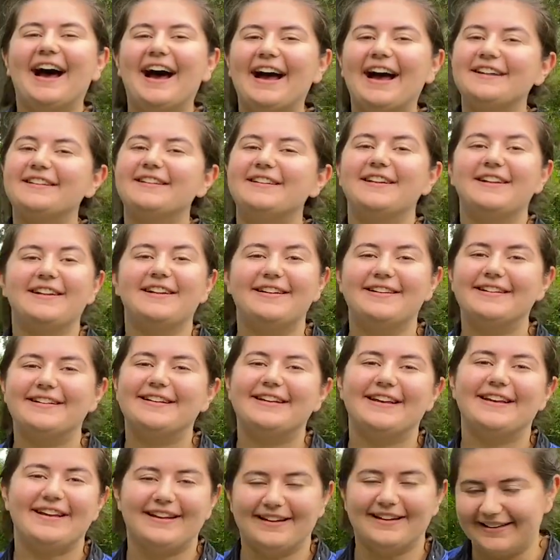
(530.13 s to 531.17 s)
I did it
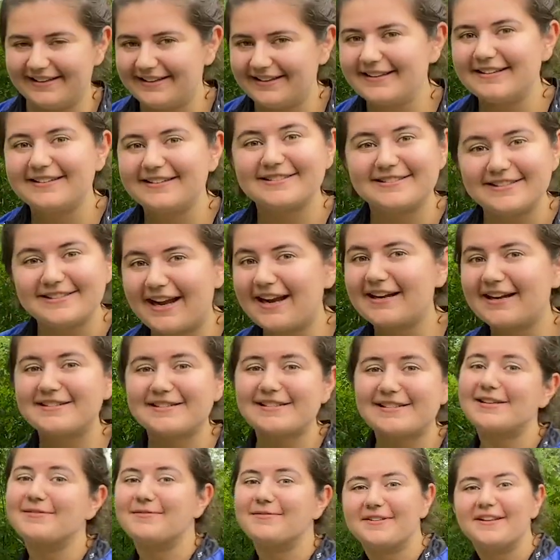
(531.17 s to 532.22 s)
again. The exact
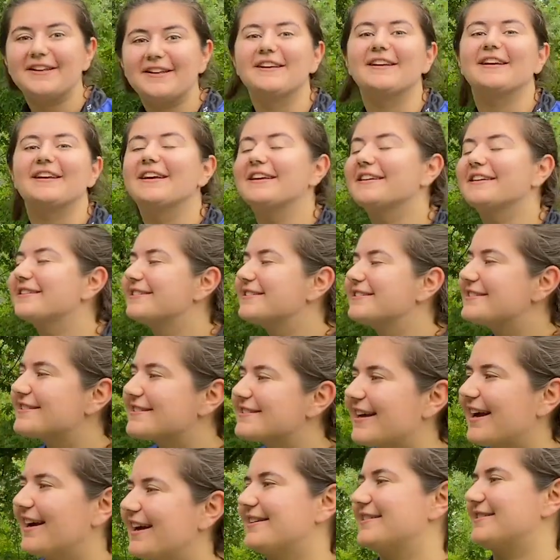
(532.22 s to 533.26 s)
same thing.
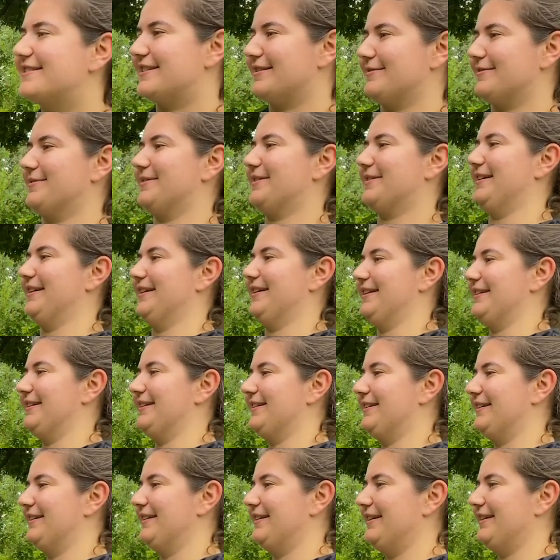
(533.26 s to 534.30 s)
Exact same thing.
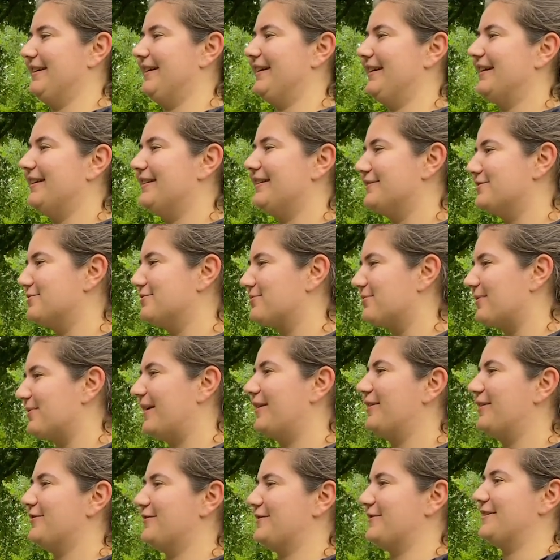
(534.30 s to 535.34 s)
It is
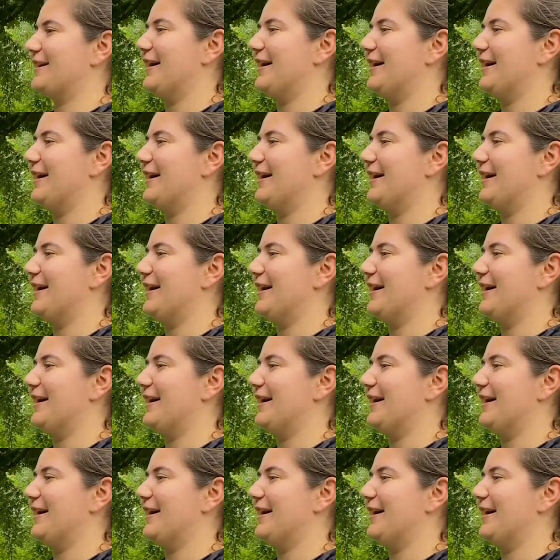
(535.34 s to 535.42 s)
right over